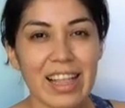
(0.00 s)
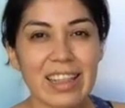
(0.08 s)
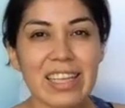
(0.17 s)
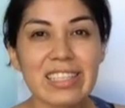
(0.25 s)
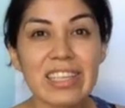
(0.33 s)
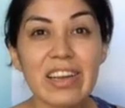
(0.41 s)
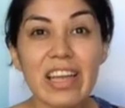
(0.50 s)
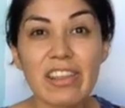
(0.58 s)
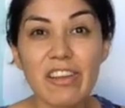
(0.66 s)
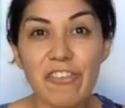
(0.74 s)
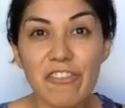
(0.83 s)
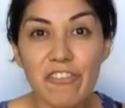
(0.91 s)
Let's look at
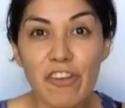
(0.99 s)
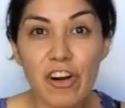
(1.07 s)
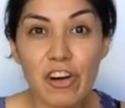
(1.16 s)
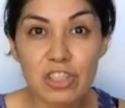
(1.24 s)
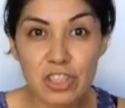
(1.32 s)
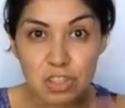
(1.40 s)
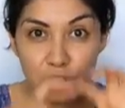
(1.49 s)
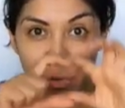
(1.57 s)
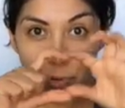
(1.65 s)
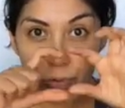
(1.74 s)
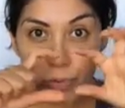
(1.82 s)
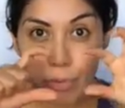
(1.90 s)
the first
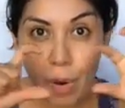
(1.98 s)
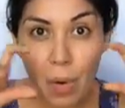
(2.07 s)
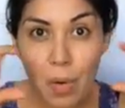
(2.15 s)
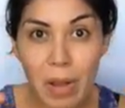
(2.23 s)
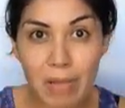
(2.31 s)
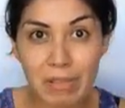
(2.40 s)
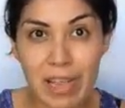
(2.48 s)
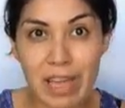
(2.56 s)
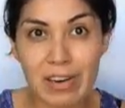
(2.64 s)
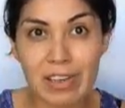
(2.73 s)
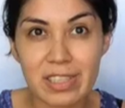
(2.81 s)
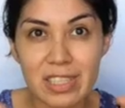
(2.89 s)
row of
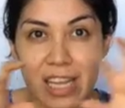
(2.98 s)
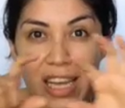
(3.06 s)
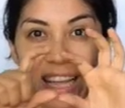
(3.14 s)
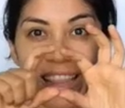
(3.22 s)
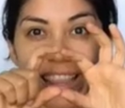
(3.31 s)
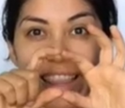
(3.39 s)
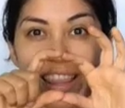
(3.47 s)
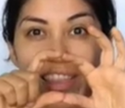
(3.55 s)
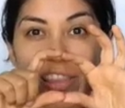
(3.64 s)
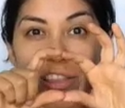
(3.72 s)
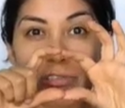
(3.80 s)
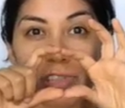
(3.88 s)
letters.
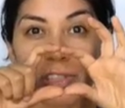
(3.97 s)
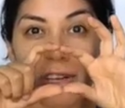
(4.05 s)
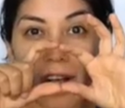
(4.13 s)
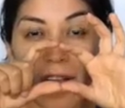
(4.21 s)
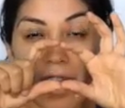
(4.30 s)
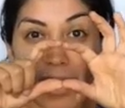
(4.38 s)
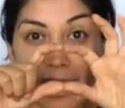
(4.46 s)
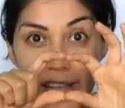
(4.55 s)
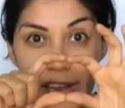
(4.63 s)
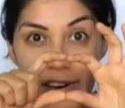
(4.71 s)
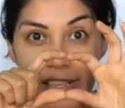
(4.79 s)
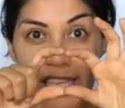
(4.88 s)
Those
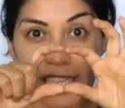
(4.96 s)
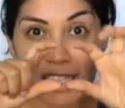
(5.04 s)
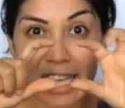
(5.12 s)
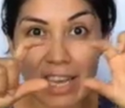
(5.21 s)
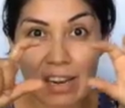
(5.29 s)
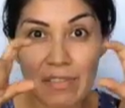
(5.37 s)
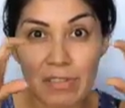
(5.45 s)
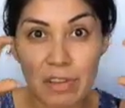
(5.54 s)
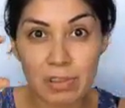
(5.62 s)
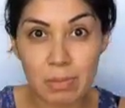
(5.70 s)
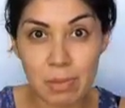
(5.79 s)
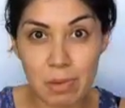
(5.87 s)
letters inside of
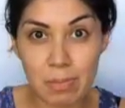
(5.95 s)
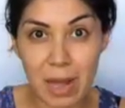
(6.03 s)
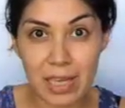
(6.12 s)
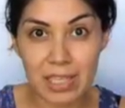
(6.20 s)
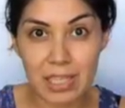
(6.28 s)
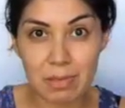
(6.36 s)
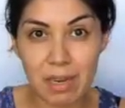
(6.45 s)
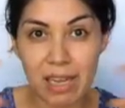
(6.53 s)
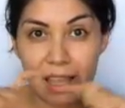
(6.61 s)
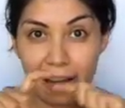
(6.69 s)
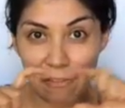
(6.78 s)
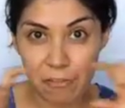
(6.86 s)
those blue boxes. Ready?
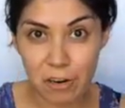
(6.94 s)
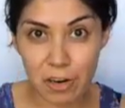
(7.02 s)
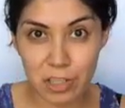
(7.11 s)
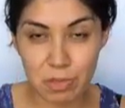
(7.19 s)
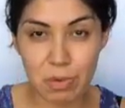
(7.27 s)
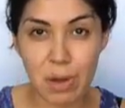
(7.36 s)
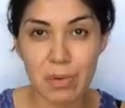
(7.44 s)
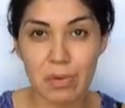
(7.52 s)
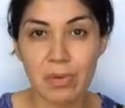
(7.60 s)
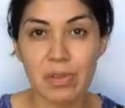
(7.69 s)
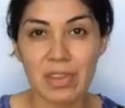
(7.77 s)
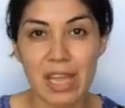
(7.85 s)
That first row.
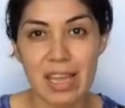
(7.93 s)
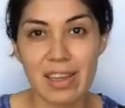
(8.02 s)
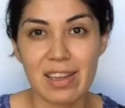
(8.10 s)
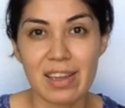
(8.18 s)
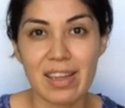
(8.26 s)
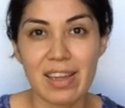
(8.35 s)
Think.